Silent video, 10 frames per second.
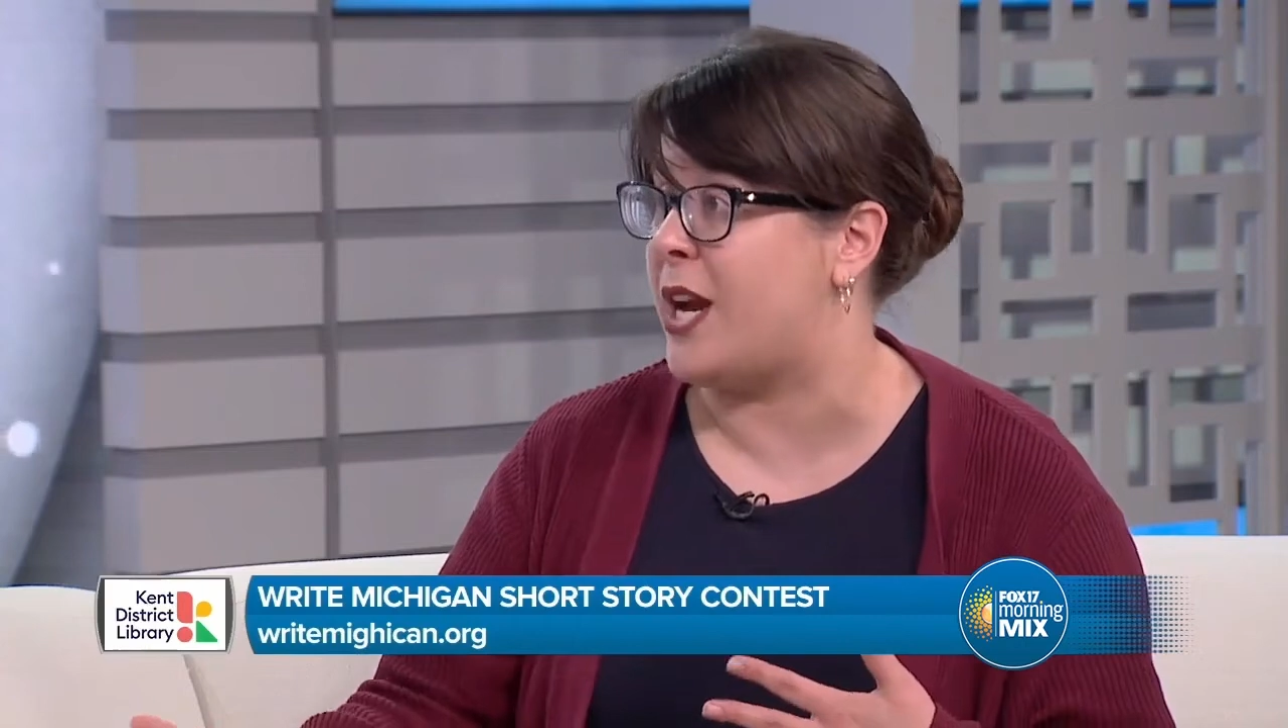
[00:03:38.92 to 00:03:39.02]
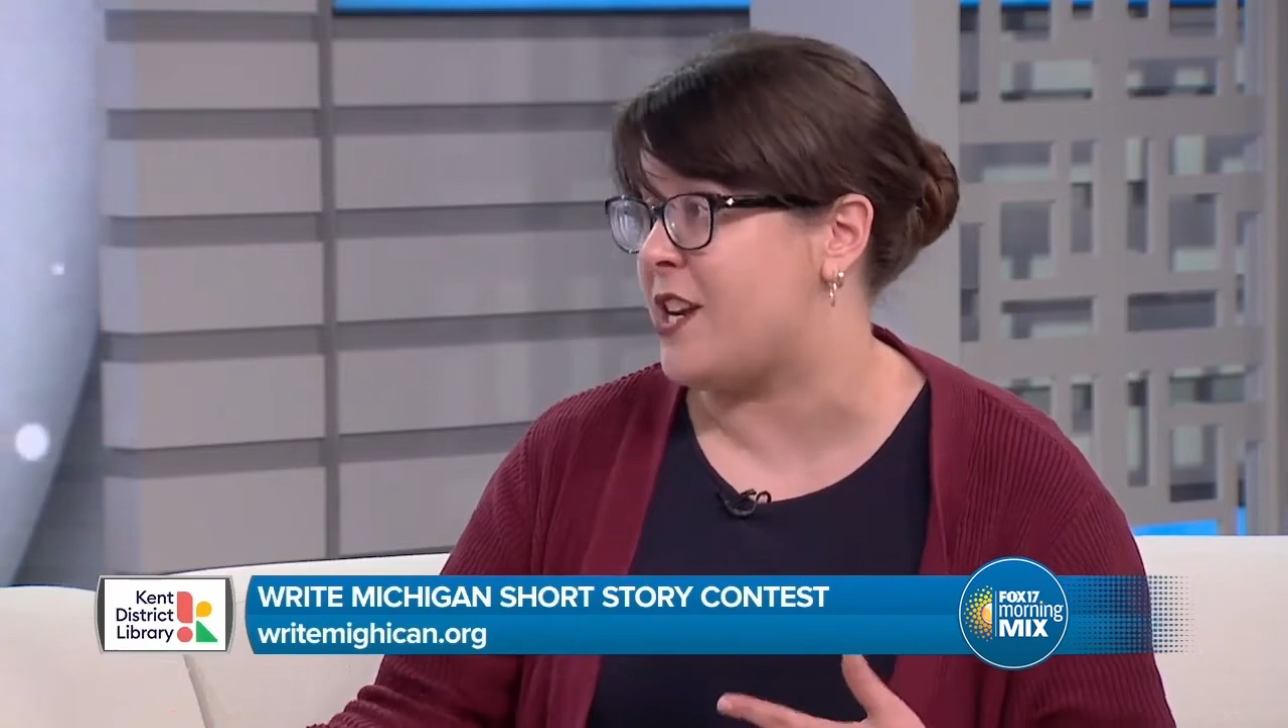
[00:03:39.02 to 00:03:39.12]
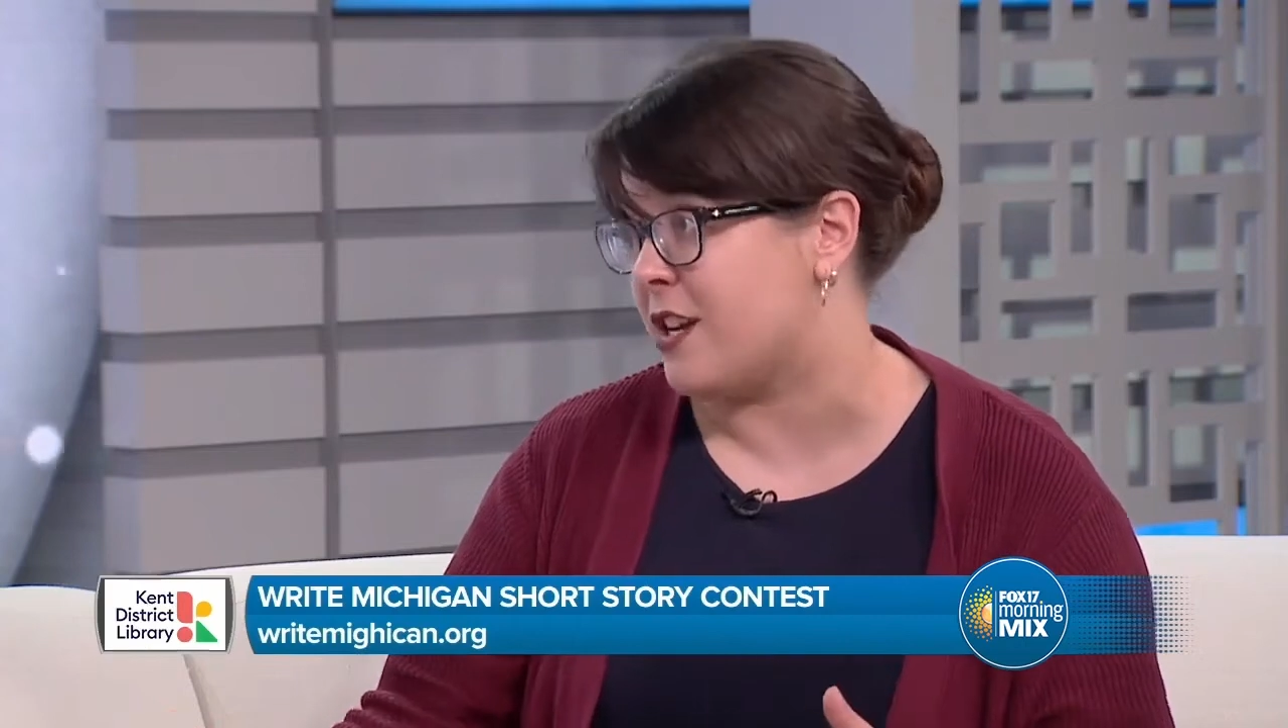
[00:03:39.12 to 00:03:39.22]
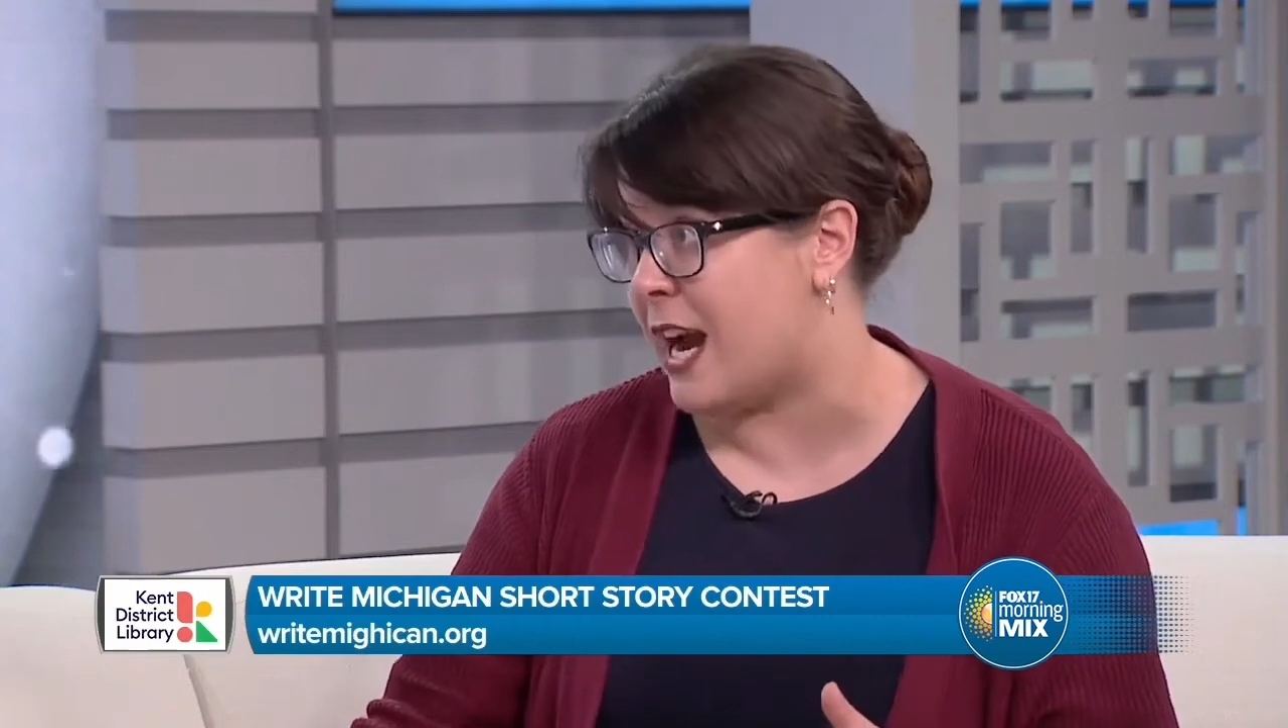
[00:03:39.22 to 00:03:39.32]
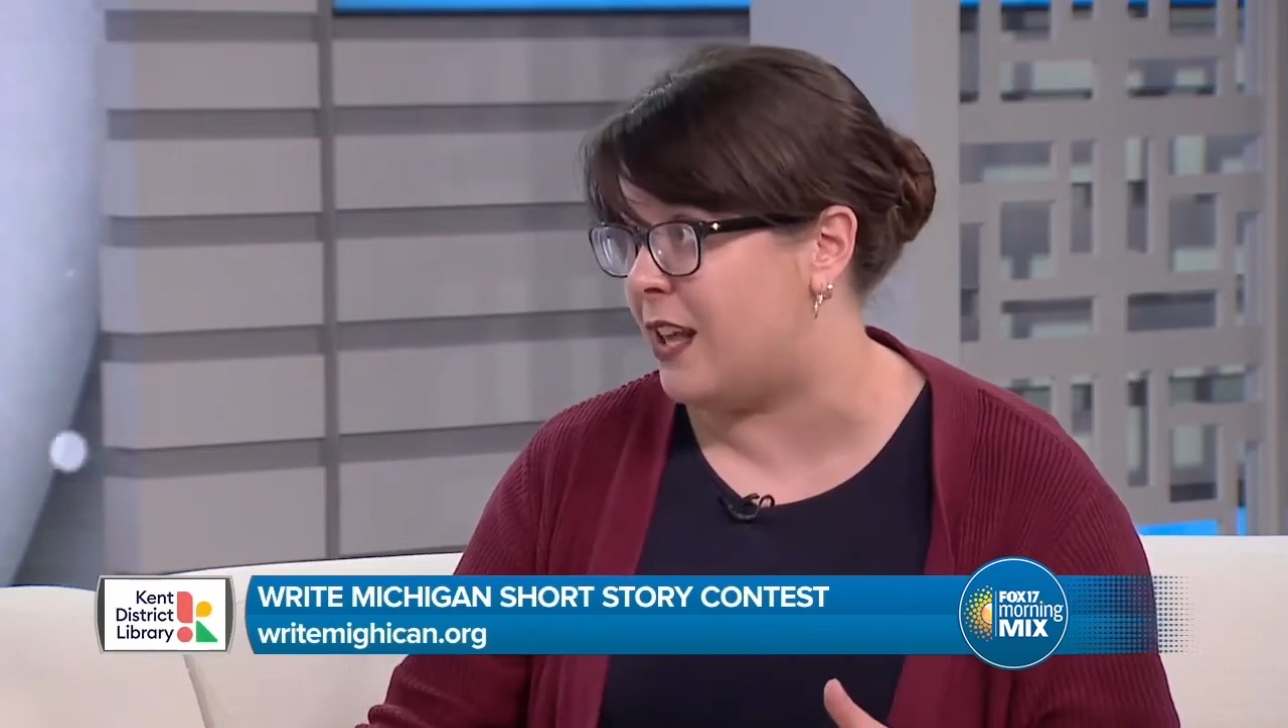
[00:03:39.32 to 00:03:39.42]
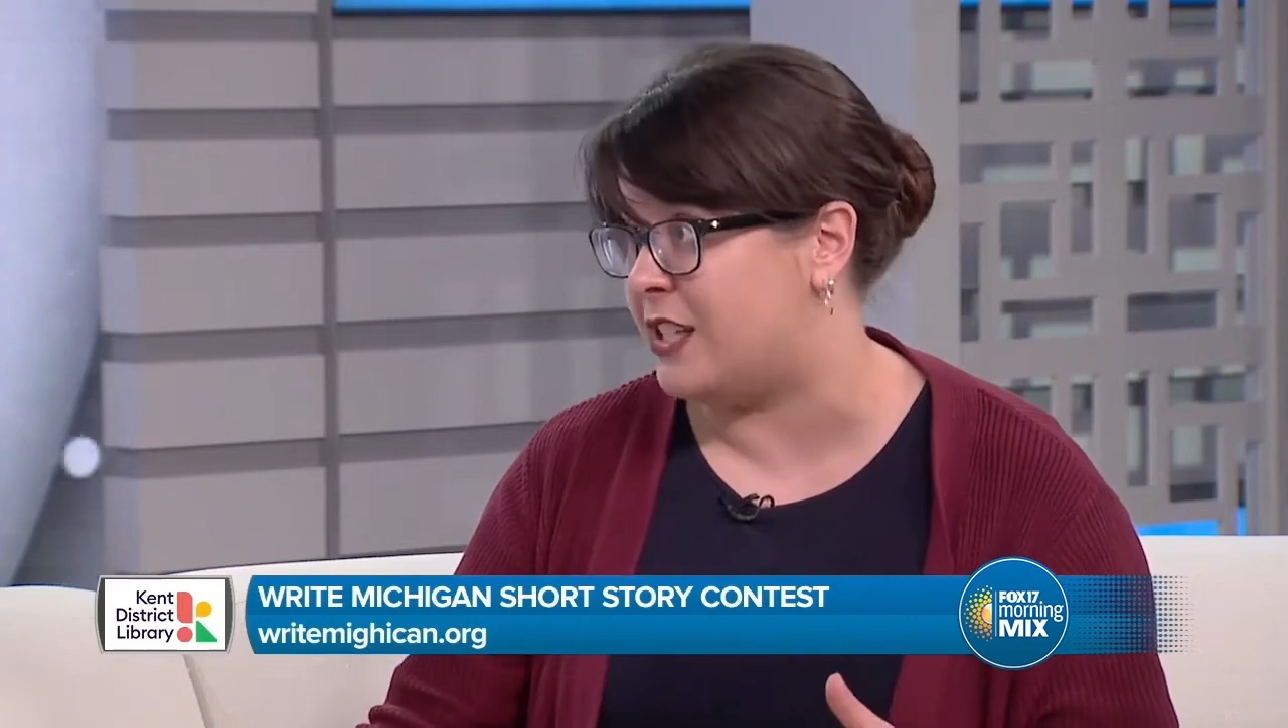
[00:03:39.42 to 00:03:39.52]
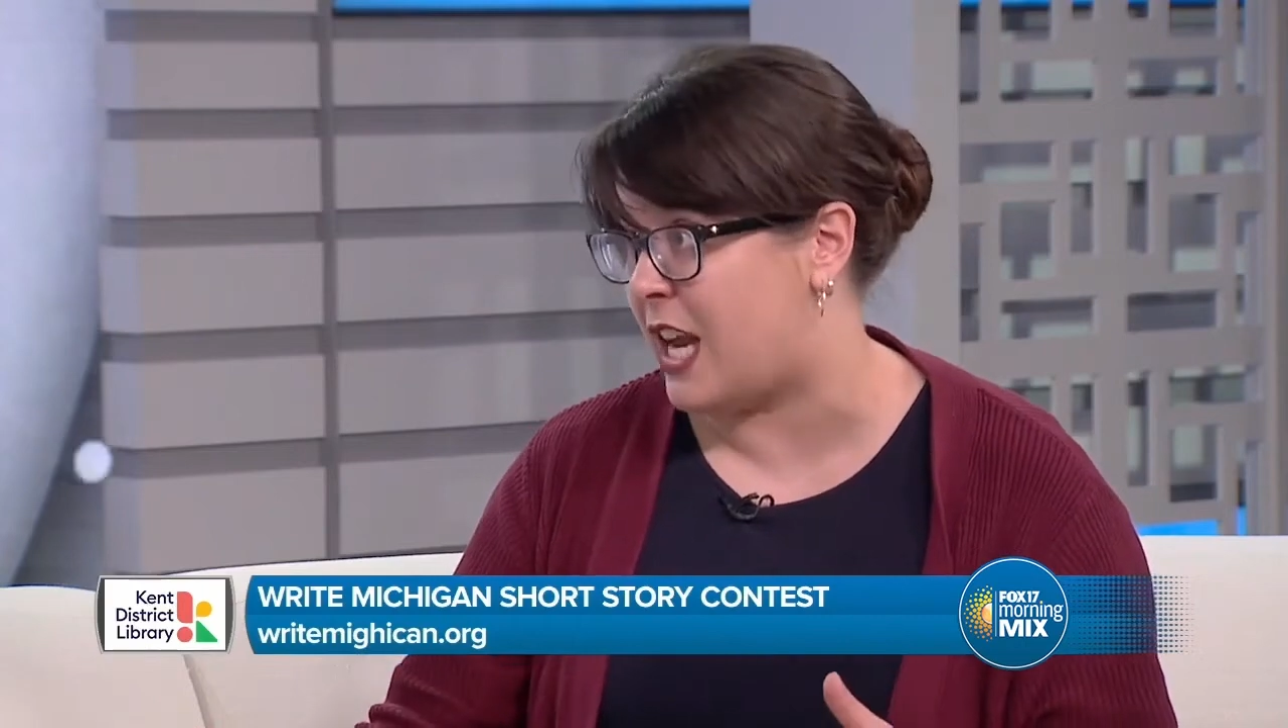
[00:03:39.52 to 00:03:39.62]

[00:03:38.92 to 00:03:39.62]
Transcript: on your college